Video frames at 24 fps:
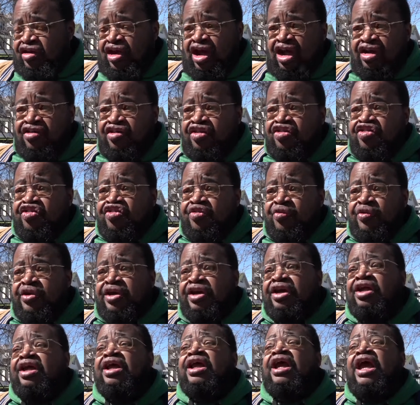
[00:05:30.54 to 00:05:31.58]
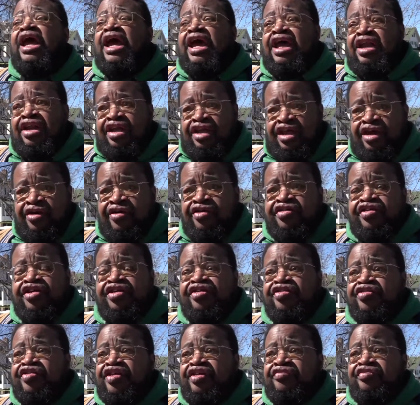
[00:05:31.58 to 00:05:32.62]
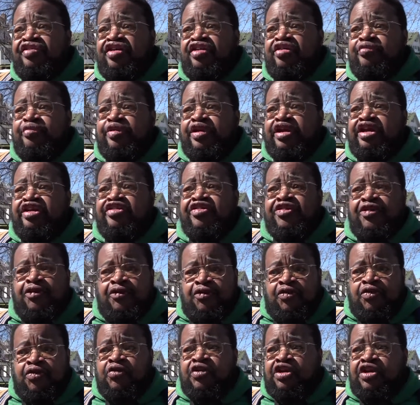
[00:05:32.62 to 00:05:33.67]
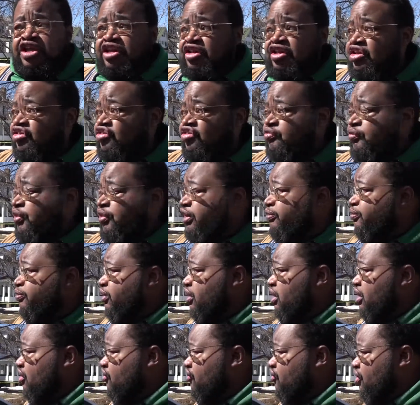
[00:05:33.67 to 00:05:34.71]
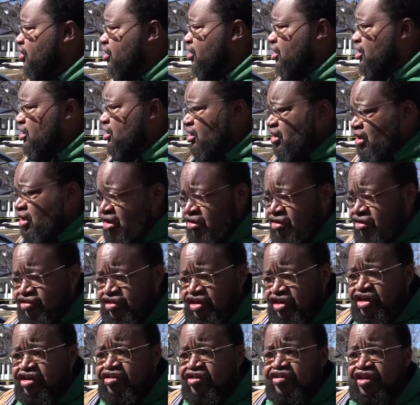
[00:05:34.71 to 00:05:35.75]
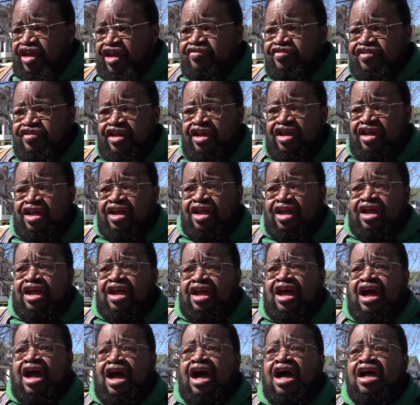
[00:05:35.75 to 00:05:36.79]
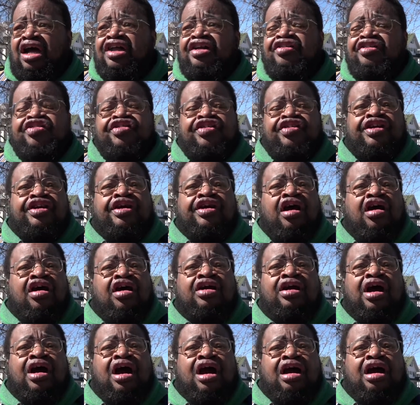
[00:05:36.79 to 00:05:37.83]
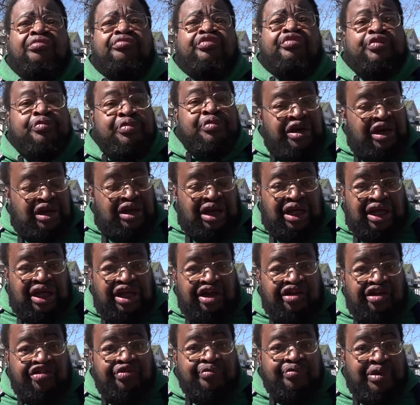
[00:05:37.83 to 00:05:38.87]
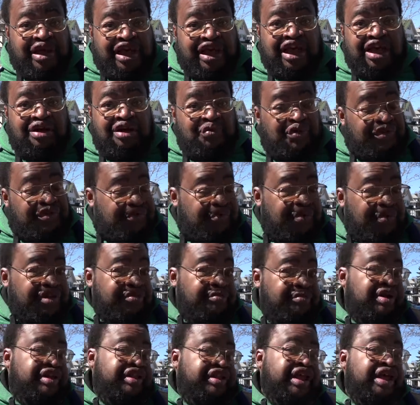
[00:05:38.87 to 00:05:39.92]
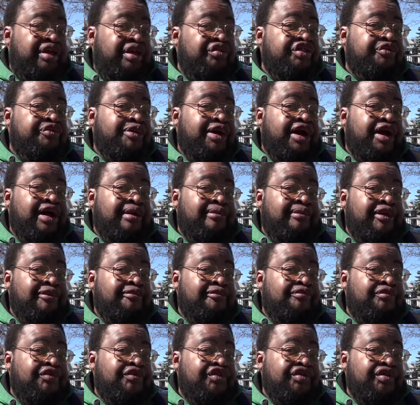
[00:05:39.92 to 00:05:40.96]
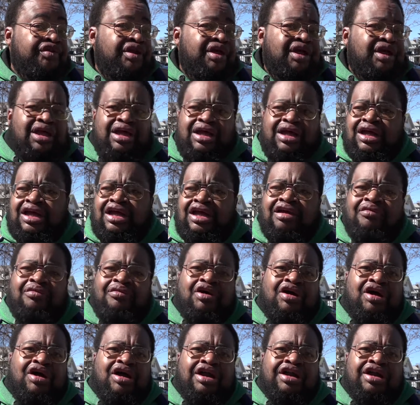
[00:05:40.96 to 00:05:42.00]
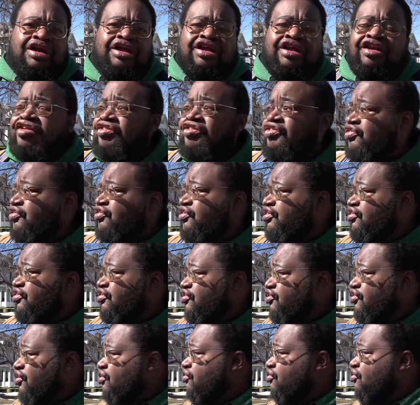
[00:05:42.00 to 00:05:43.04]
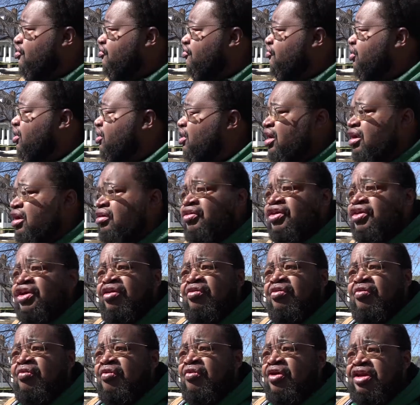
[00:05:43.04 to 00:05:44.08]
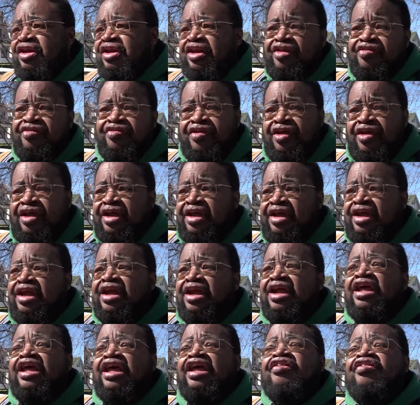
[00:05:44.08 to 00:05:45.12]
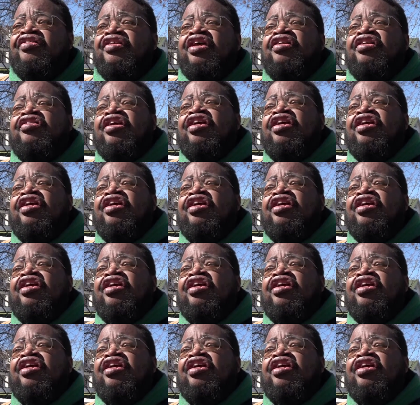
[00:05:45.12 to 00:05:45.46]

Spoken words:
on this street, and to guarantee the safety of the police. So you need this many police to guarantee the safety against an unarmed middle-aged man with health problems. Come on, this is excessive. I don't care what they say. It's